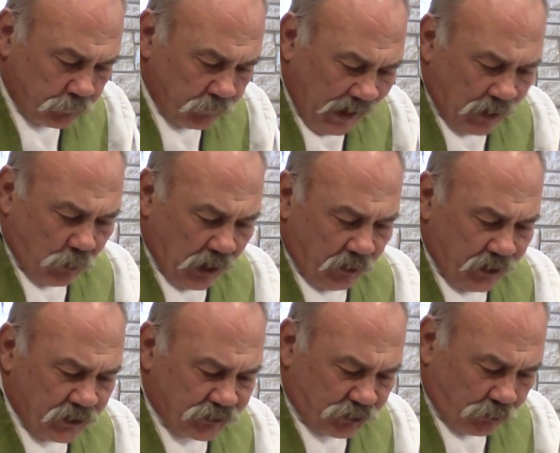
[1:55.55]
And where
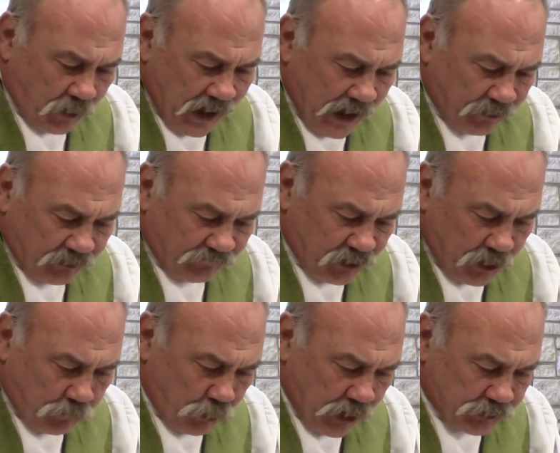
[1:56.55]
is the wrath of the
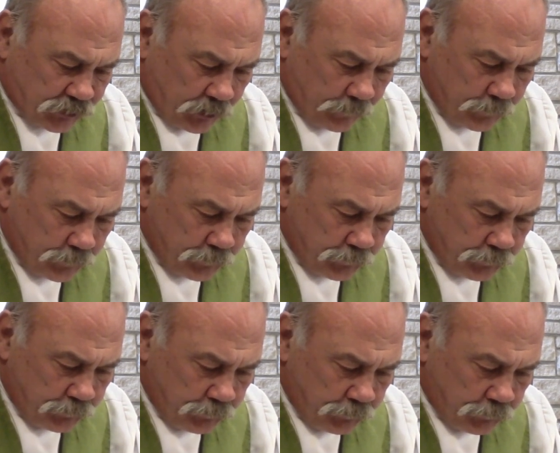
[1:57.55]
oppressor?
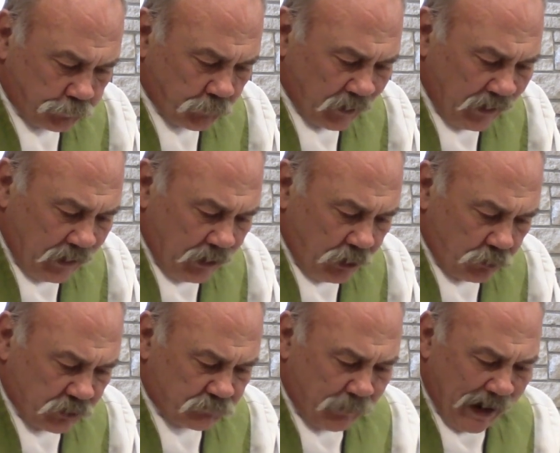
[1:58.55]
He
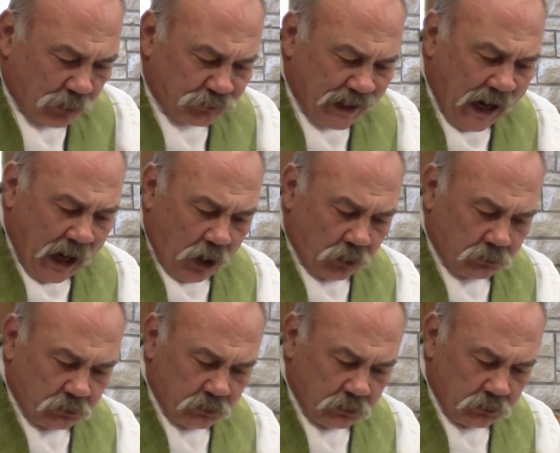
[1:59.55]
who is bowed down
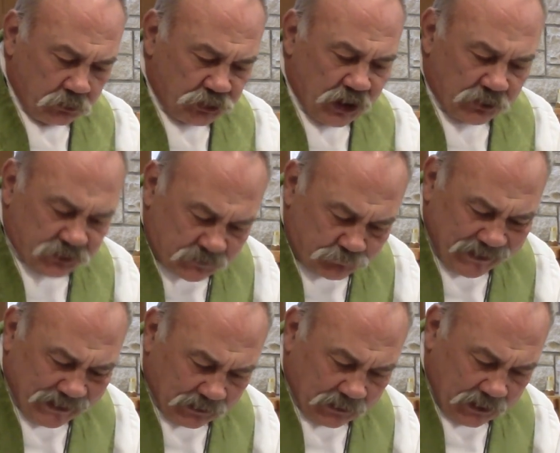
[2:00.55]
shall
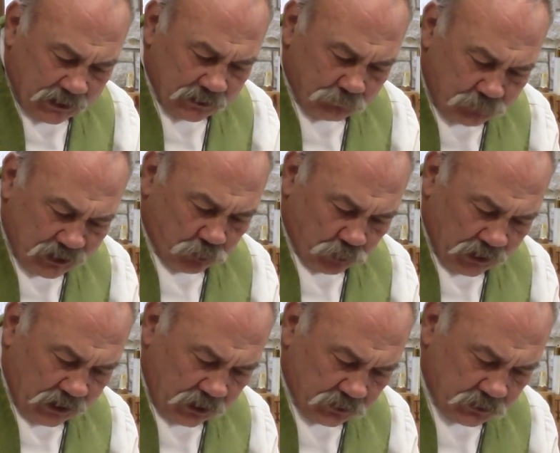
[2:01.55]
speedily be
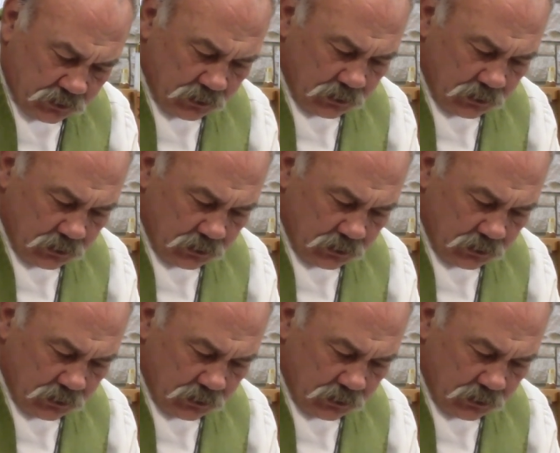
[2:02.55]
released.